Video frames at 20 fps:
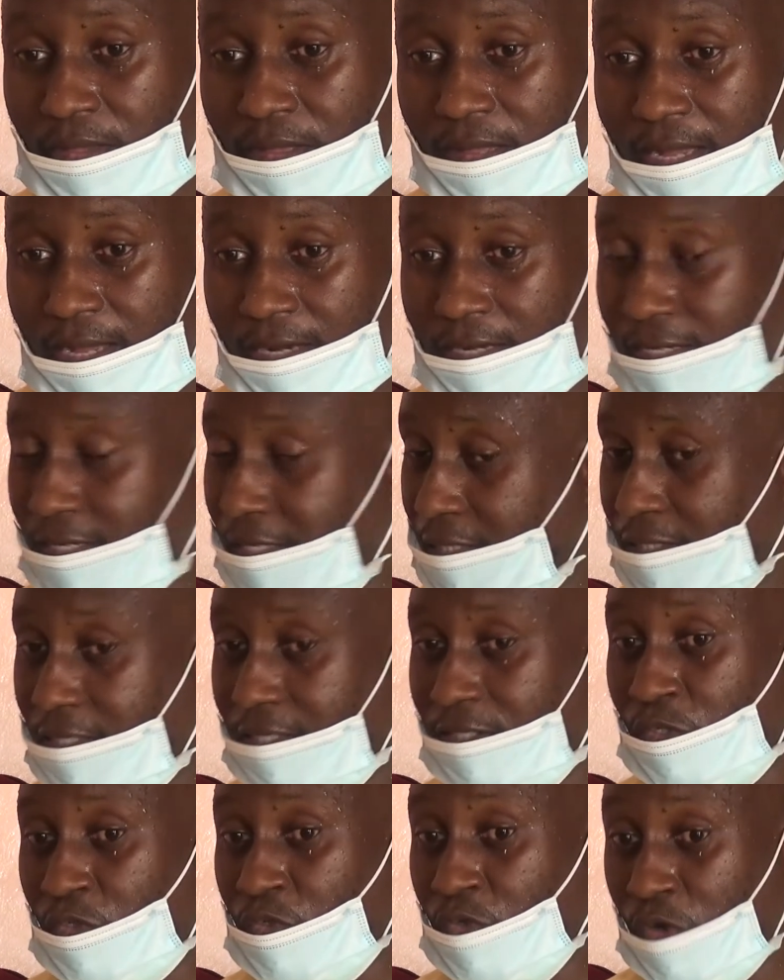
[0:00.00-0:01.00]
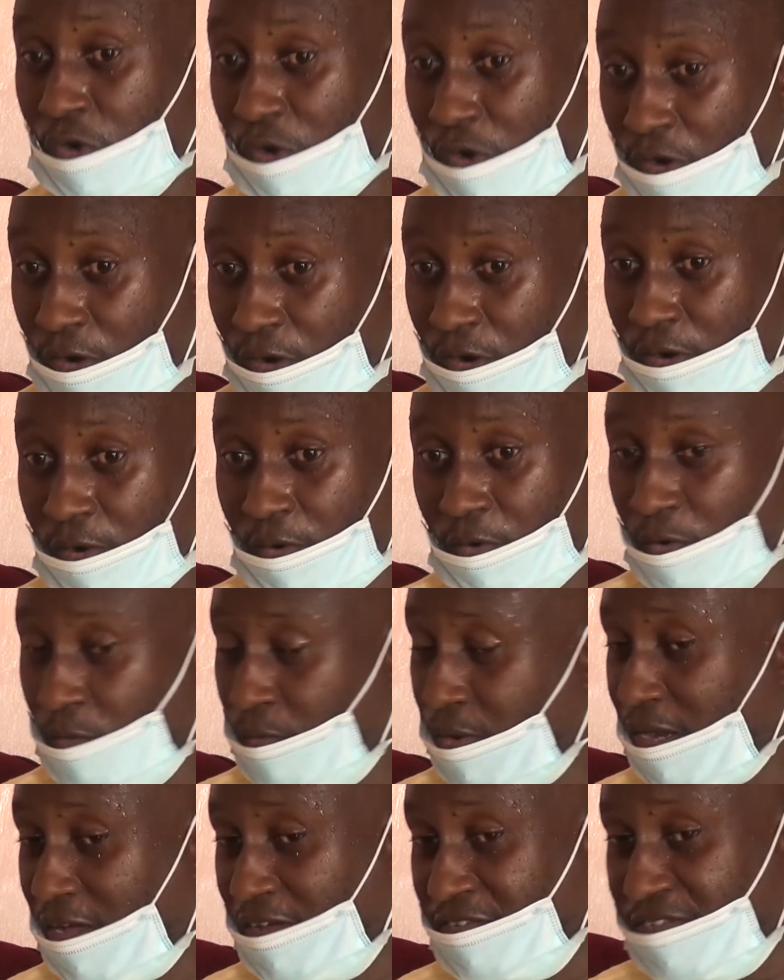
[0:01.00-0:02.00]
And he saw,
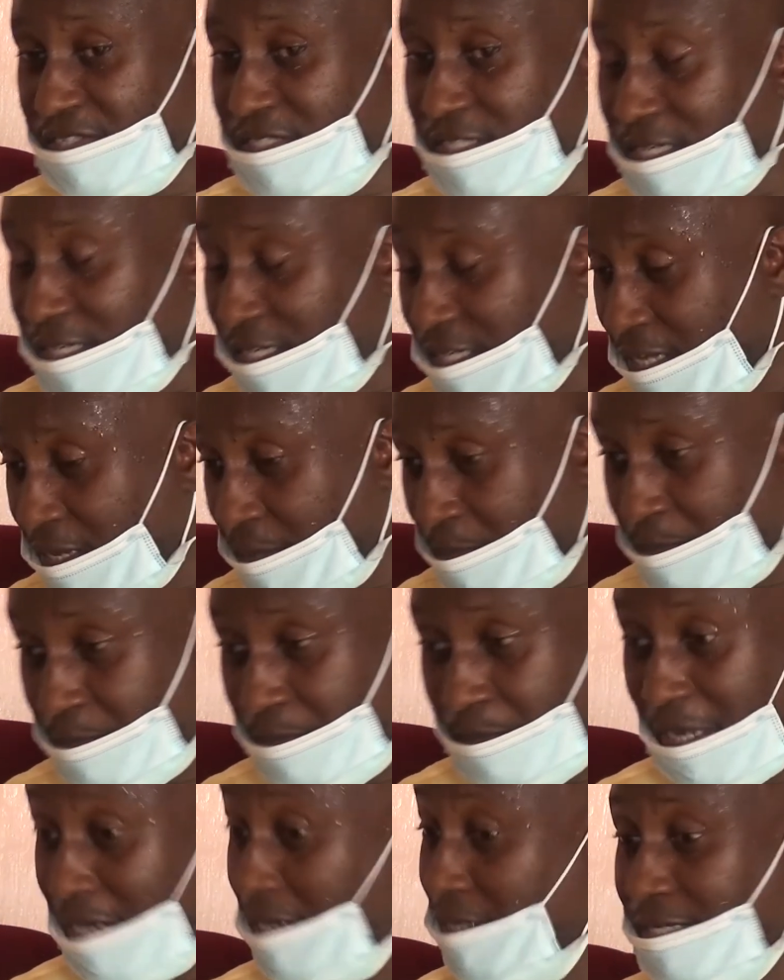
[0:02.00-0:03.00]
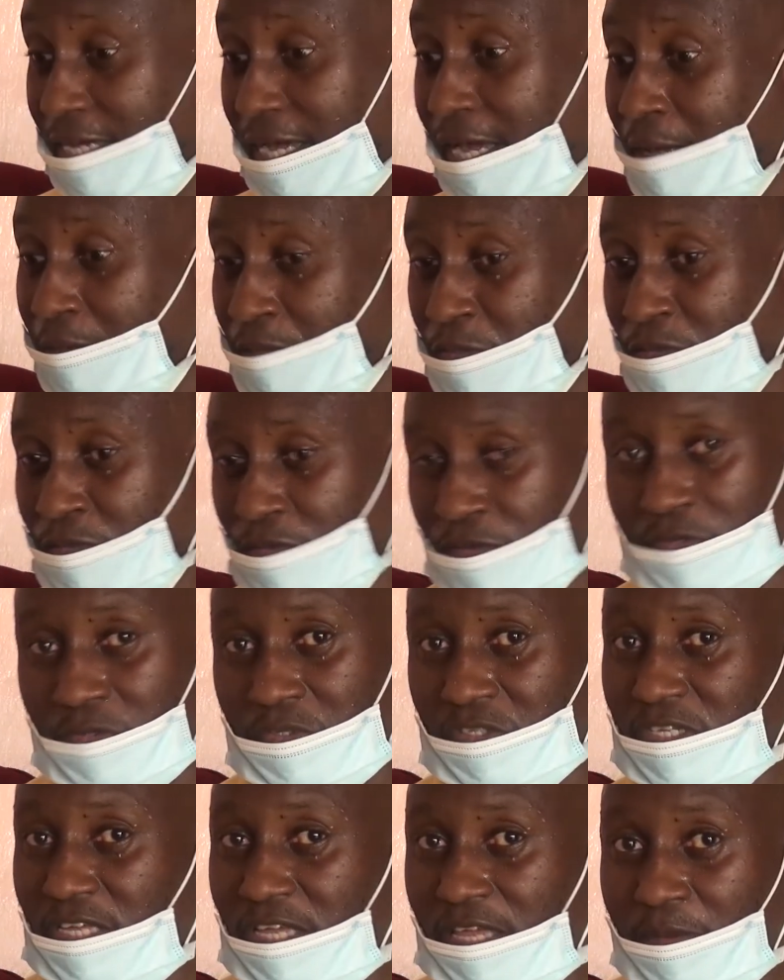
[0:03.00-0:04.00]
when I visited him many times, you
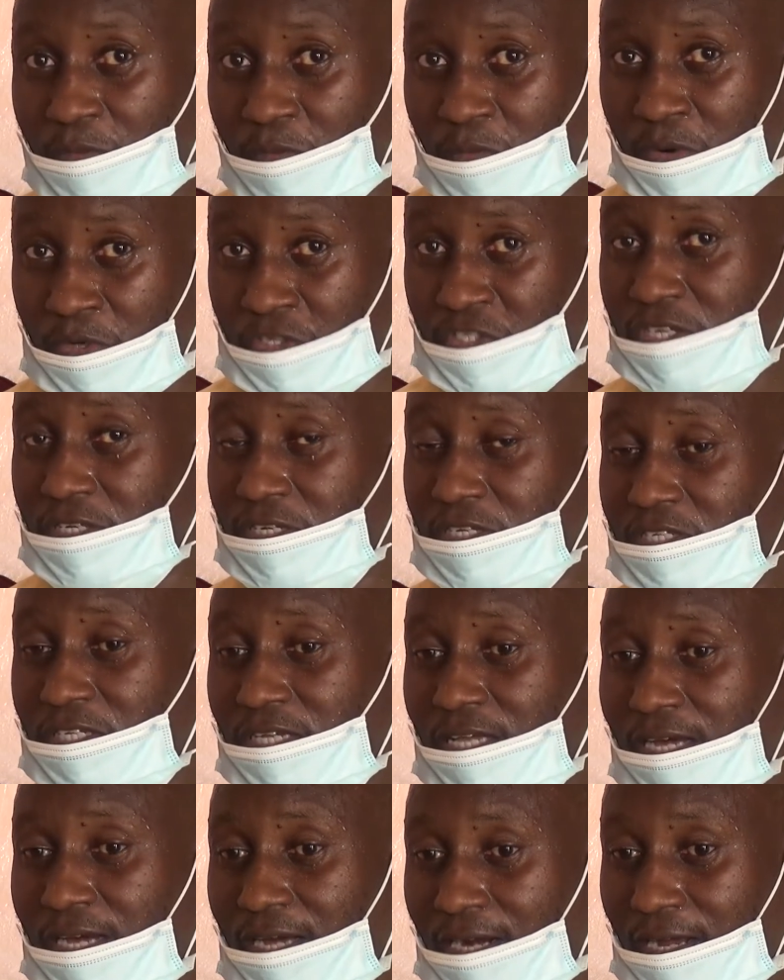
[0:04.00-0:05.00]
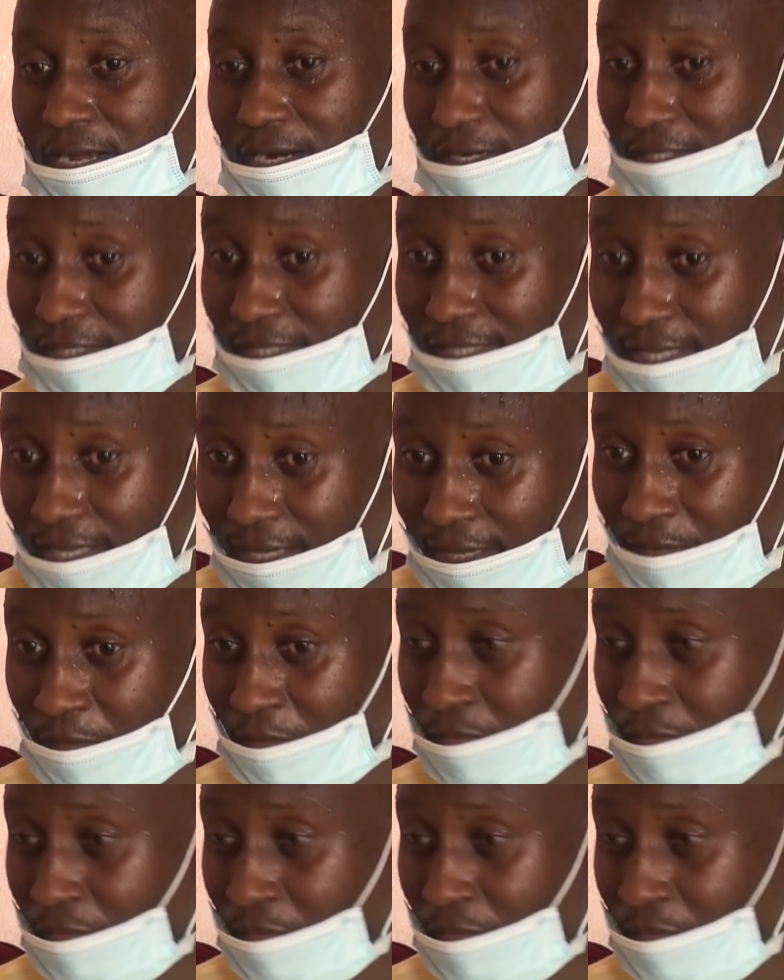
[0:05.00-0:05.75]
see him watching the TRRC,